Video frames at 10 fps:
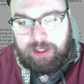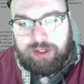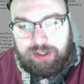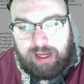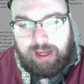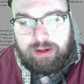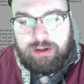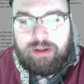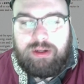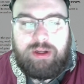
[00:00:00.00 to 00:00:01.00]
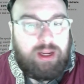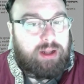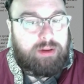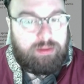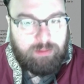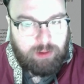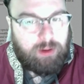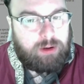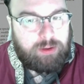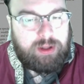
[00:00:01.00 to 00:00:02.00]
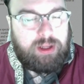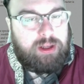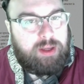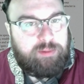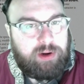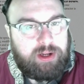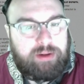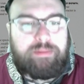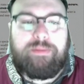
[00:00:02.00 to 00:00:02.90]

each attack, and the longer they can keep fighting.